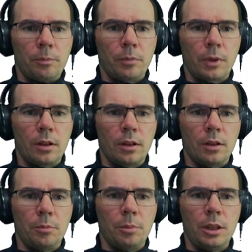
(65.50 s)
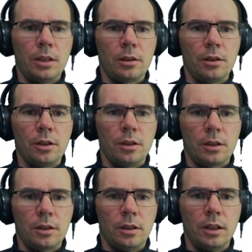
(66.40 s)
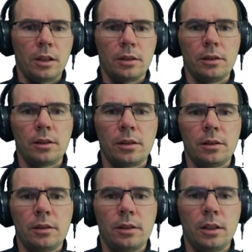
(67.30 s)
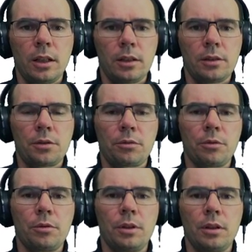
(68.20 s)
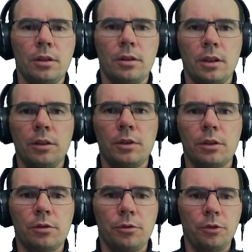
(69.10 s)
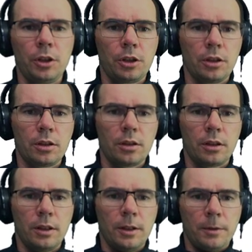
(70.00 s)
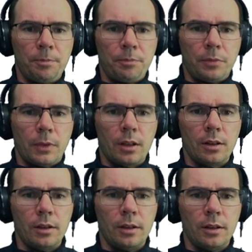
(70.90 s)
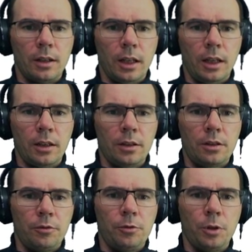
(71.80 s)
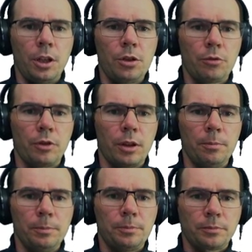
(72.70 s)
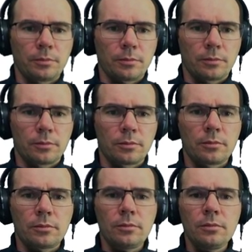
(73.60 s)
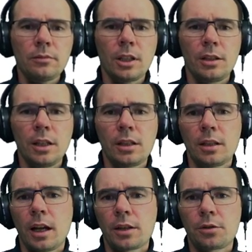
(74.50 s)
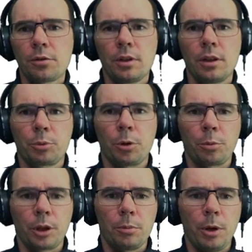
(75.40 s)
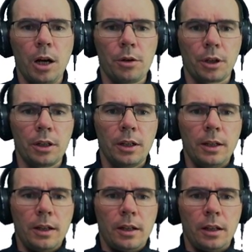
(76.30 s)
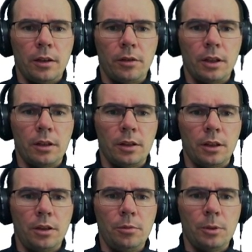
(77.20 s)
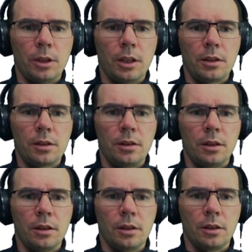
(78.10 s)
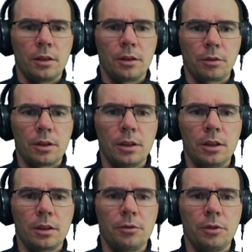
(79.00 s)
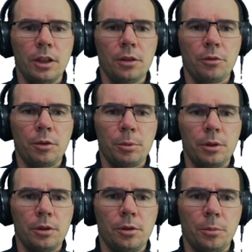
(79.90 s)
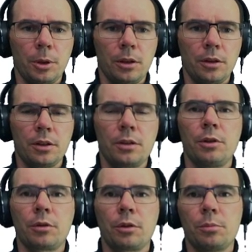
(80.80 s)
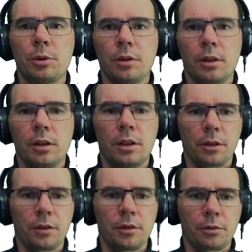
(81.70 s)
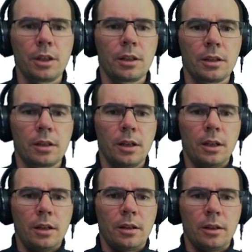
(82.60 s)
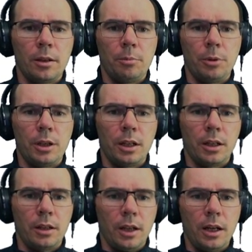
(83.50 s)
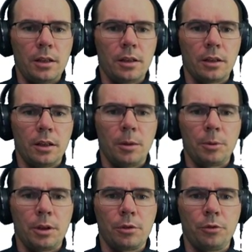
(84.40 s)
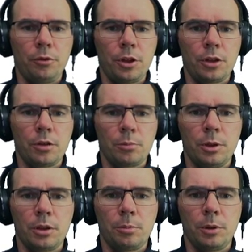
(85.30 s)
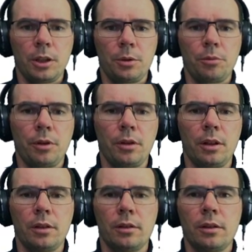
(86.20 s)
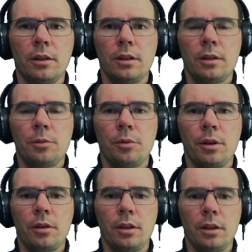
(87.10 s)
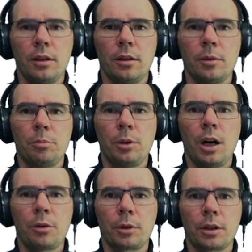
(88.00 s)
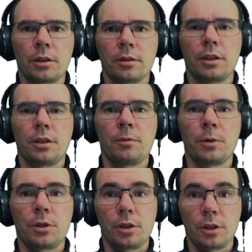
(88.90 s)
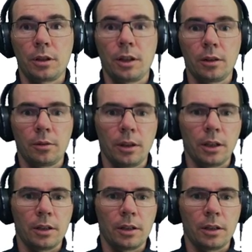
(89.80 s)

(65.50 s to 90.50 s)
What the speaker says: basically cycles through the given coefficients, and for each of them, it takes x to the appropriate power, and then accumulates the result, the value of the polynomial in this variable rs, by adding up the coefficient multiplied with the power that it was just calculated.